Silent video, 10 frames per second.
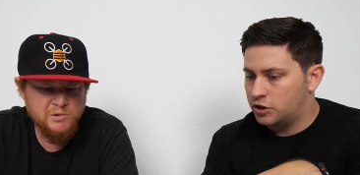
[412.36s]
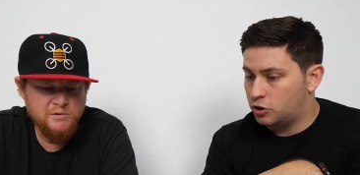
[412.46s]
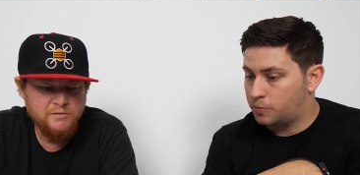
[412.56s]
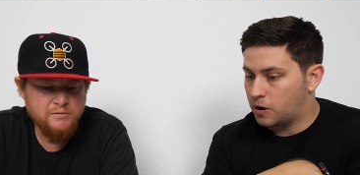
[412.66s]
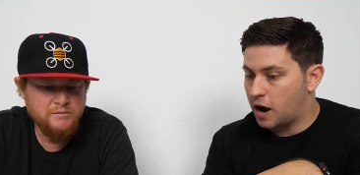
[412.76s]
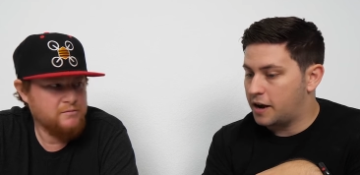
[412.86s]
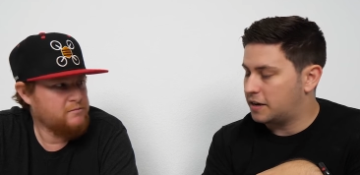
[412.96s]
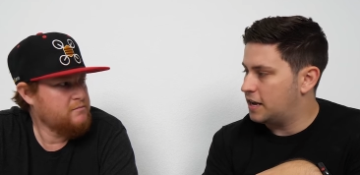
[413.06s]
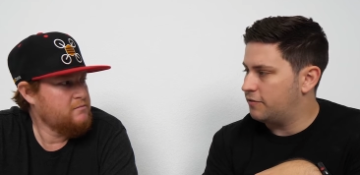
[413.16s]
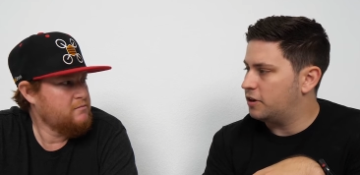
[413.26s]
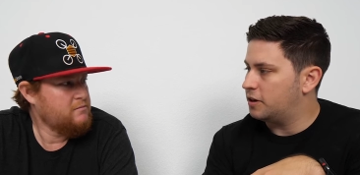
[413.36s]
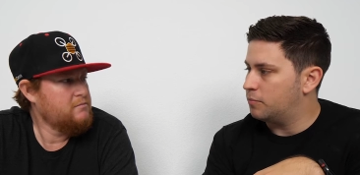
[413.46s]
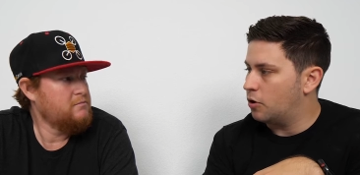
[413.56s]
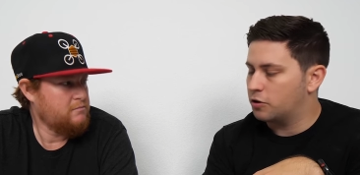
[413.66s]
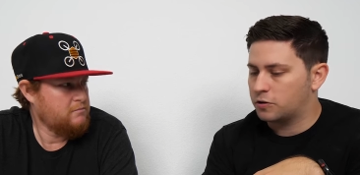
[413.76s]
Speaker 1: super high kV
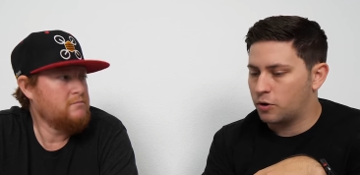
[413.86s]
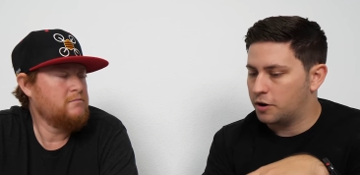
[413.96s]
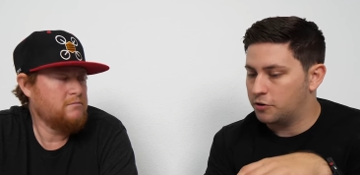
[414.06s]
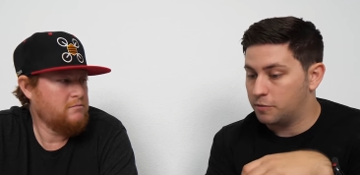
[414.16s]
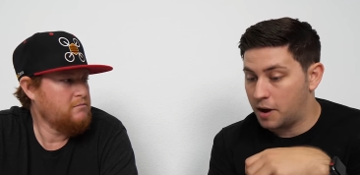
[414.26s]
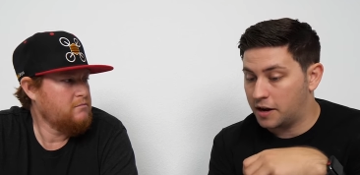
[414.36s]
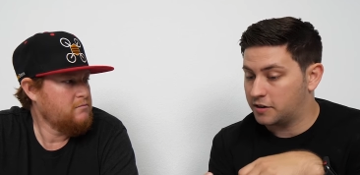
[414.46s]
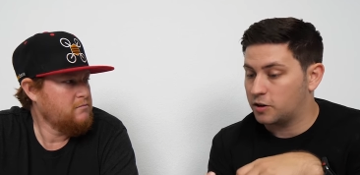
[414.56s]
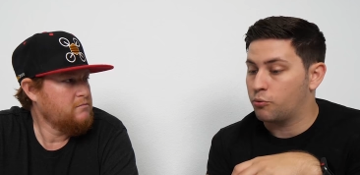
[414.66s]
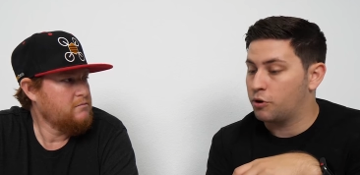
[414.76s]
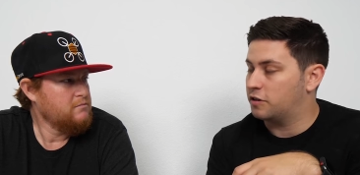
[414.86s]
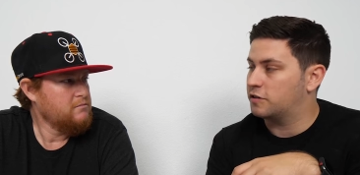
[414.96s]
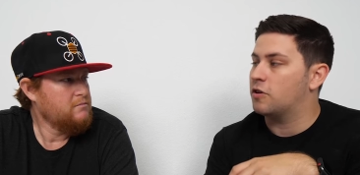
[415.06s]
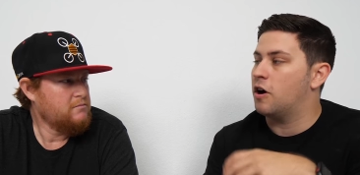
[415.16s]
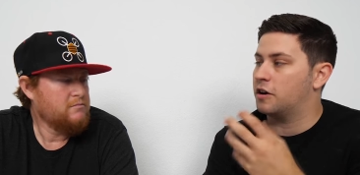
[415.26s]
motors where I know the magnets are pretty
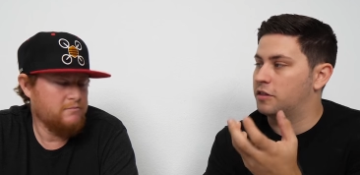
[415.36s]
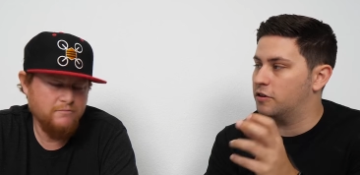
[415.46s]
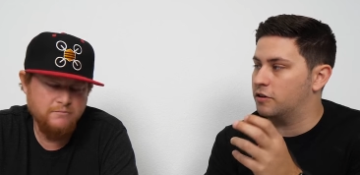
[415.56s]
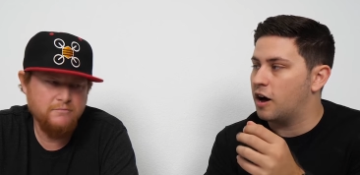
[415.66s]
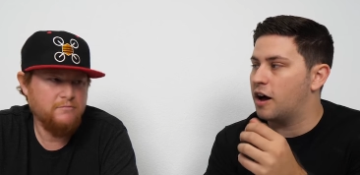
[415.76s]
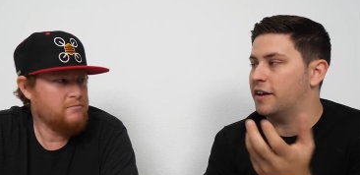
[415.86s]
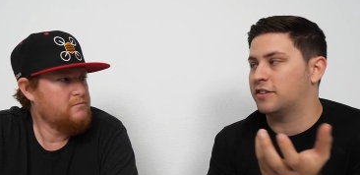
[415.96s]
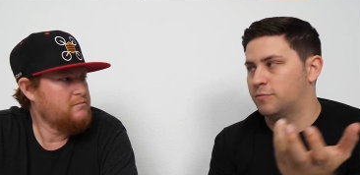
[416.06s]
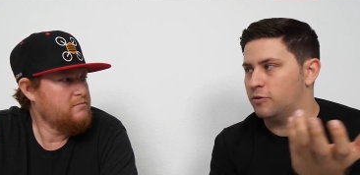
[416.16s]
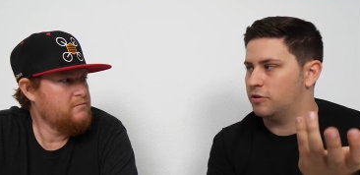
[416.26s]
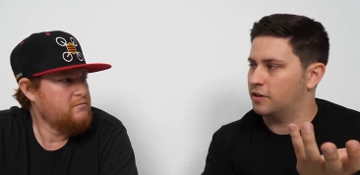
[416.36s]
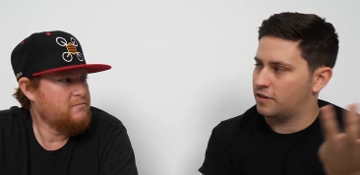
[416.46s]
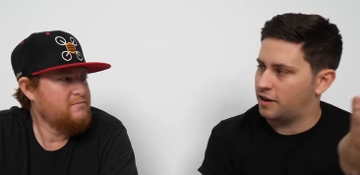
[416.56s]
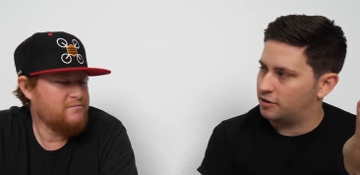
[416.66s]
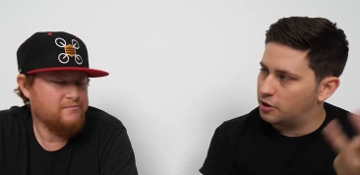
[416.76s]
strong and they're mm-hmm. not as smooth as
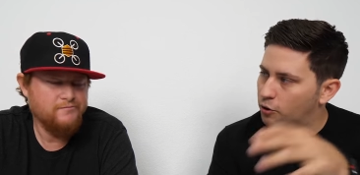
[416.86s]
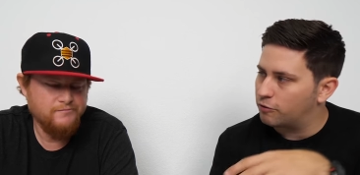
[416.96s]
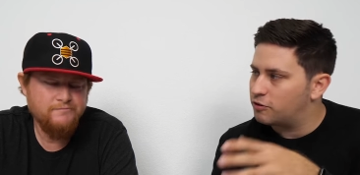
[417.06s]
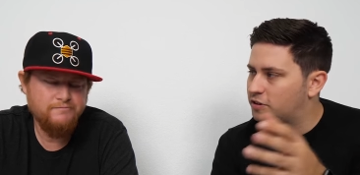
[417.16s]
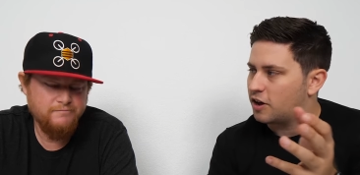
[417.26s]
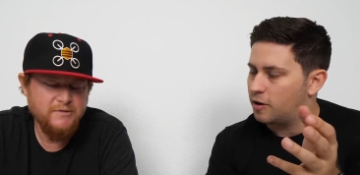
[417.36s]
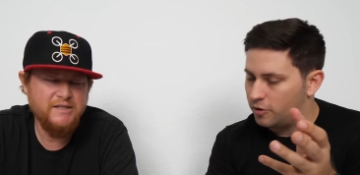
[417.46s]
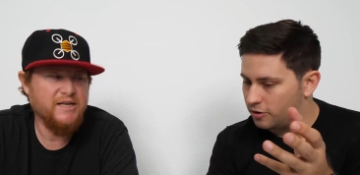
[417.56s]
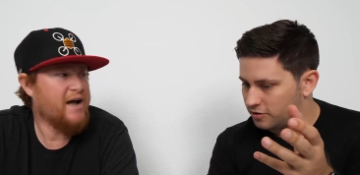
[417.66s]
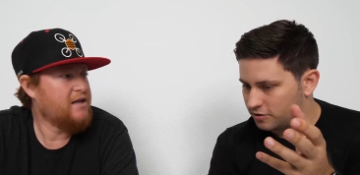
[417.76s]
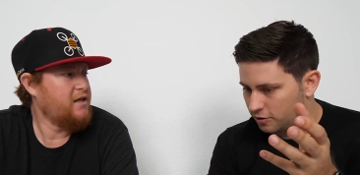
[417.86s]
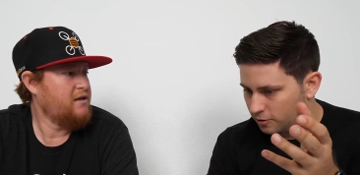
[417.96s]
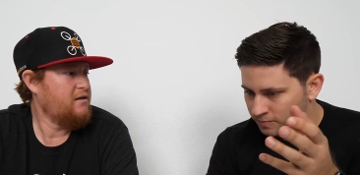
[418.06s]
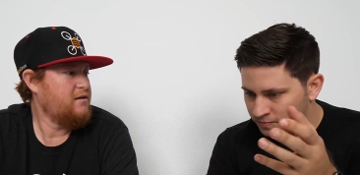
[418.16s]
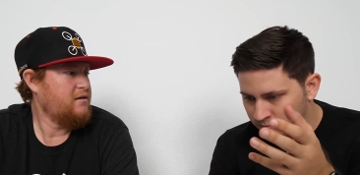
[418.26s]
like lower freestyle exactly.
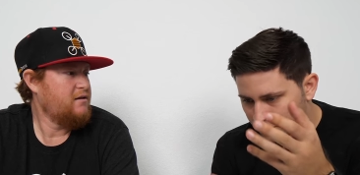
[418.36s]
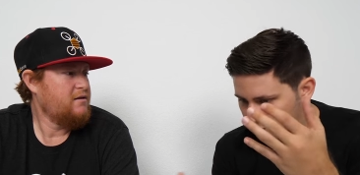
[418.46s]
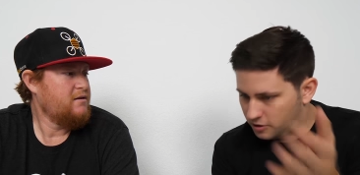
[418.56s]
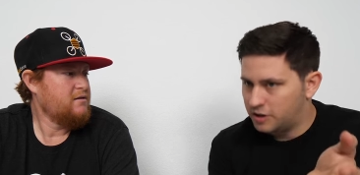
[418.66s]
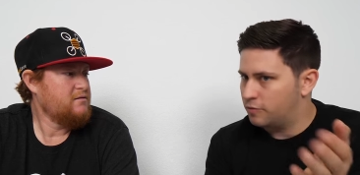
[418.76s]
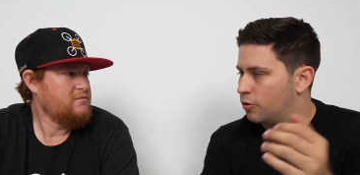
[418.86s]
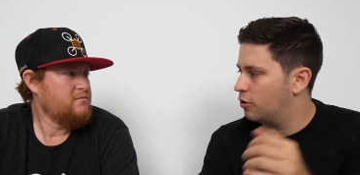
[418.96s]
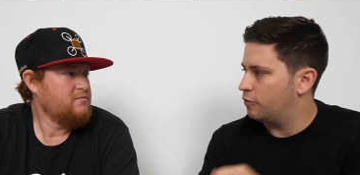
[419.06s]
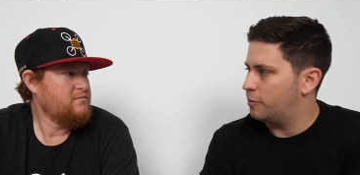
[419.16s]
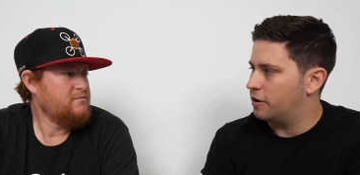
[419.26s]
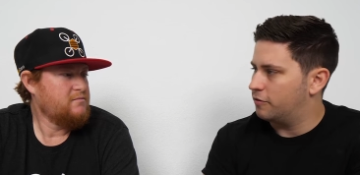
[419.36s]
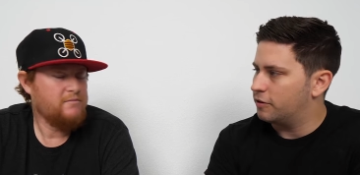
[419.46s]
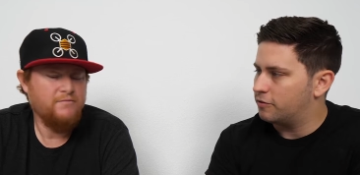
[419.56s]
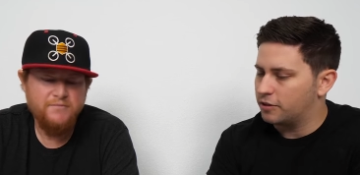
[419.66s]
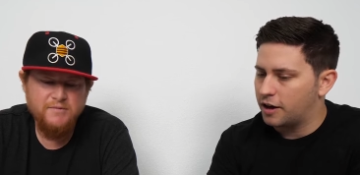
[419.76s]
motors.
Speaker 2: So you know, even more of a
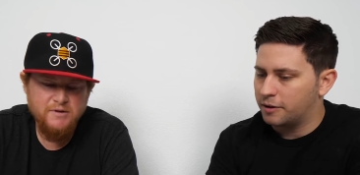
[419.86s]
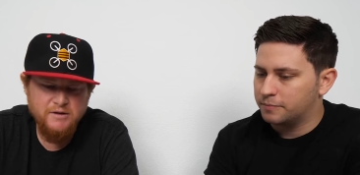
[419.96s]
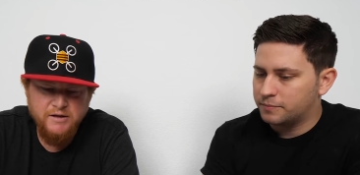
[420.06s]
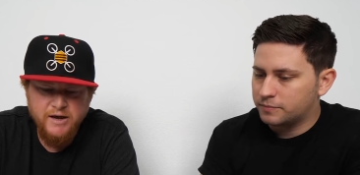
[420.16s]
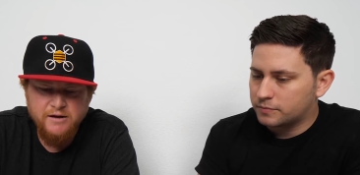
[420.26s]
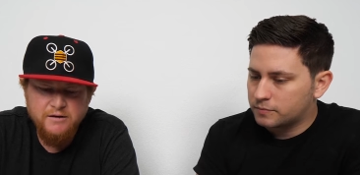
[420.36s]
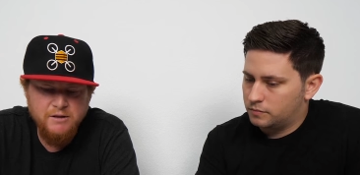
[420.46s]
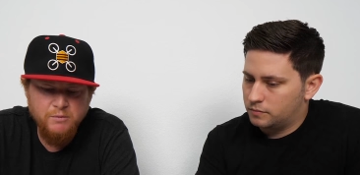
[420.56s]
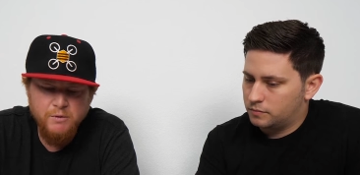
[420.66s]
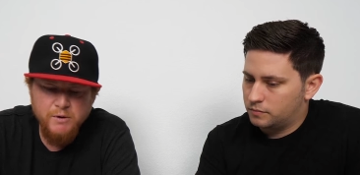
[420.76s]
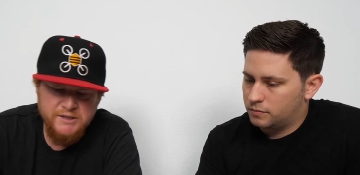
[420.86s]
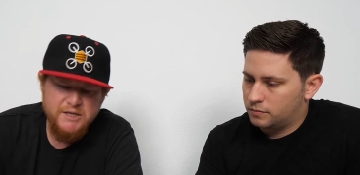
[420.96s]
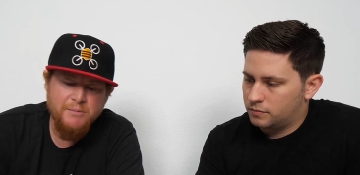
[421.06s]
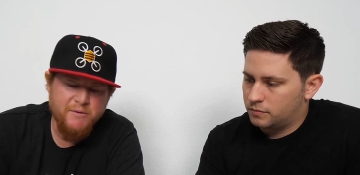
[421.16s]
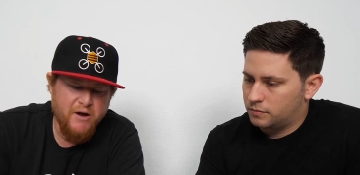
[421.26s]
benefit for that. Yeah, that we want to
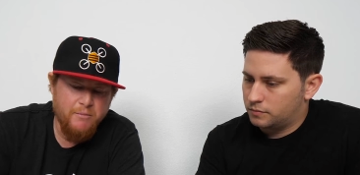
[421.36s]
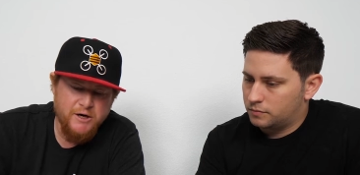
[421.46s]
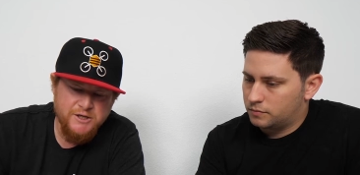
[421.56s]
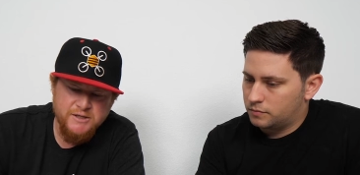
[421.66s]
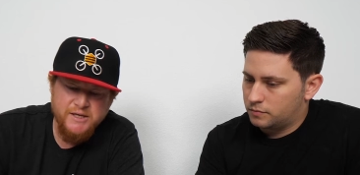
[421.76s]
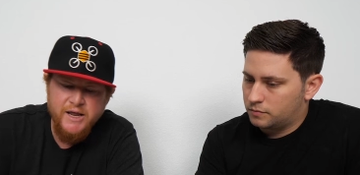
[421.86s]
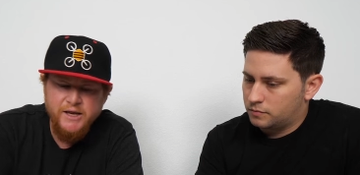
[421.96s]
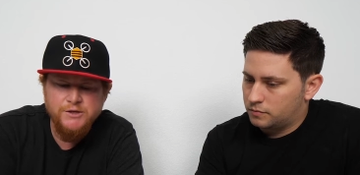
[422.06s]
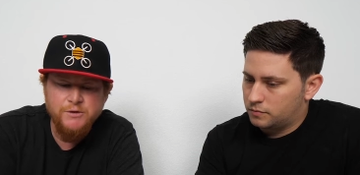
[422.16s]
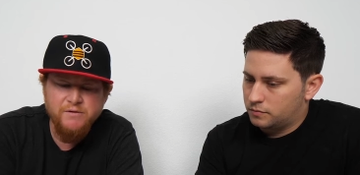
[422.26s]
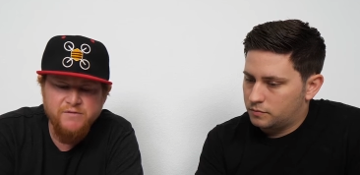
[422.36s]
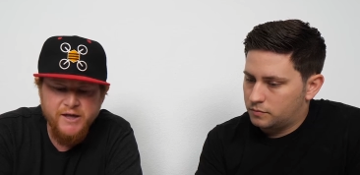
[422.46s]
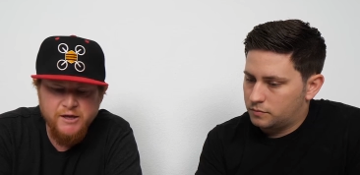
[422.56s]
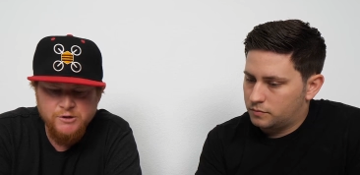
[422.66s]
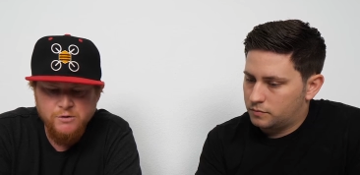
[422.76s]
stop the vibrations getting to the
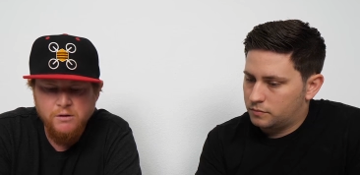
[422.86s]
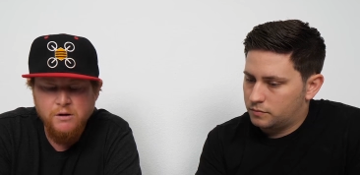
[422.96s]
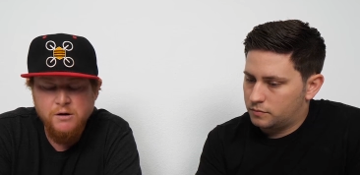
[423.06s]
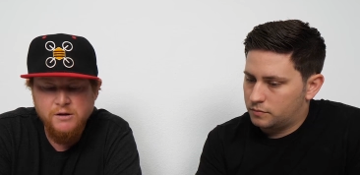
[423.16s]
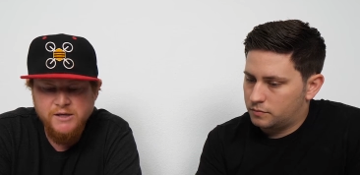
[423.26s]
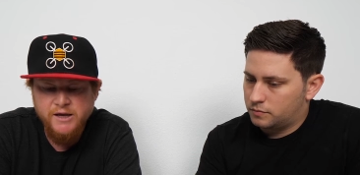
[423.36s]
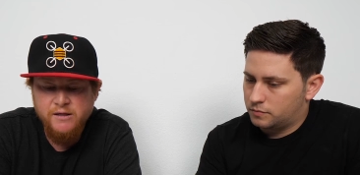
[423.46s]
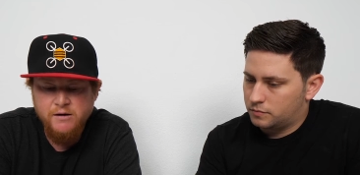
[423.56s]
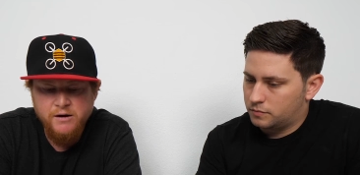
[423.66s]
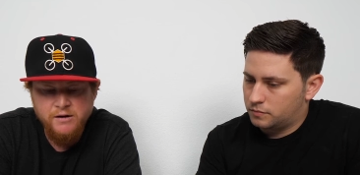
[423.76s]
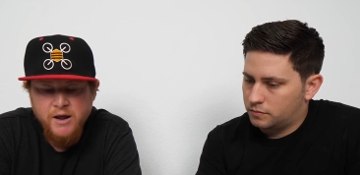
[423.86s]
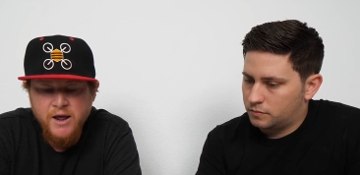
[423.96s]
flight controller altogether, and